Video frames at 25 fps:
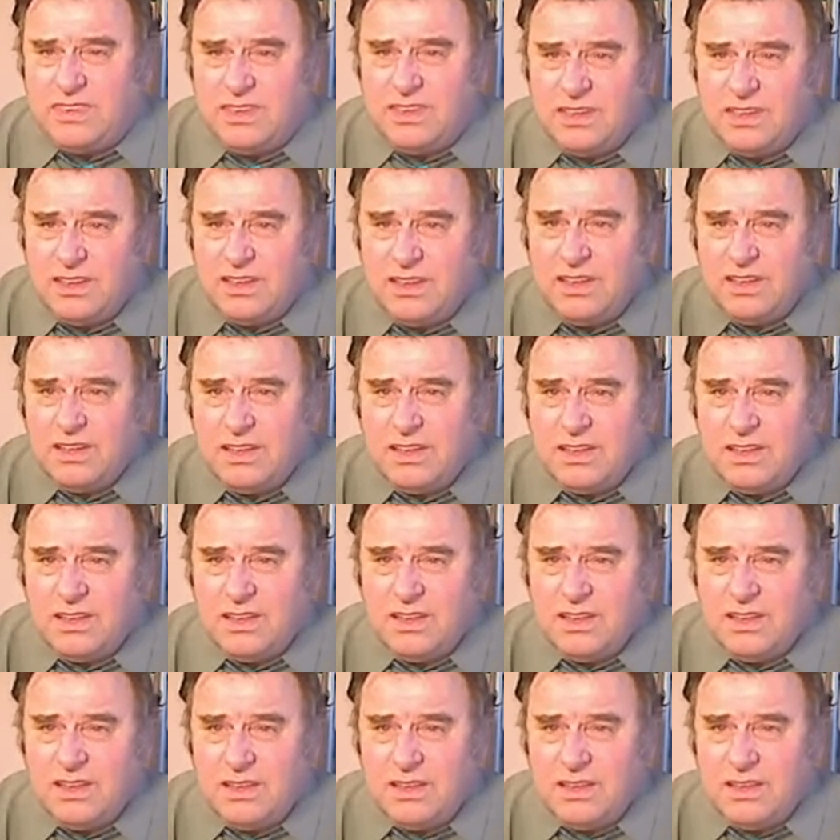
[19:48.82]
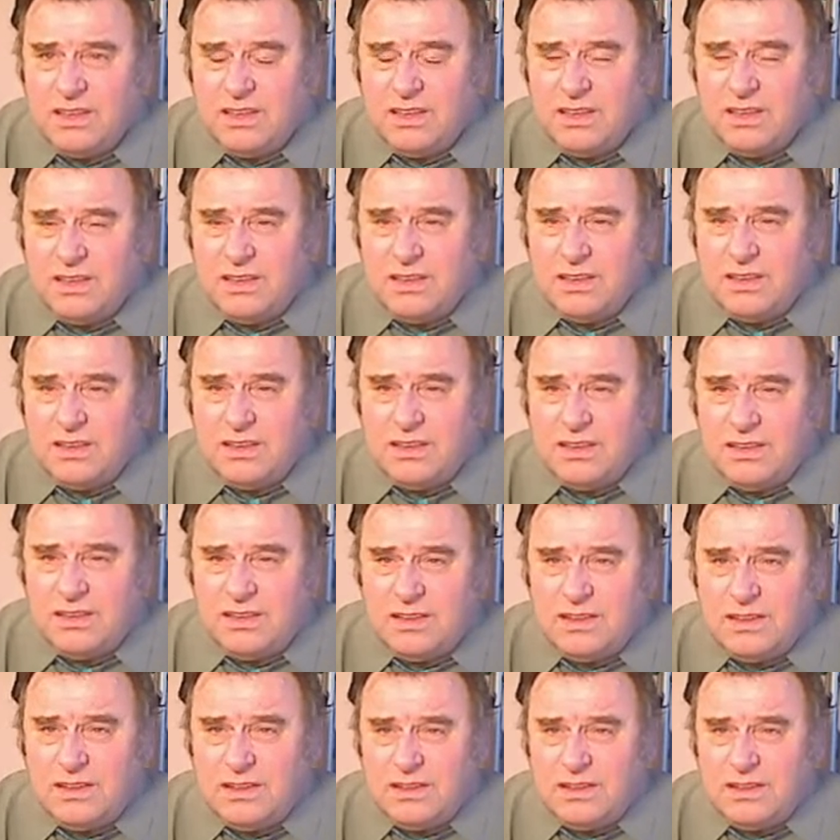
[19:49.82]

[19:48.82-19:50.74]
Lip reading: Nothing is said.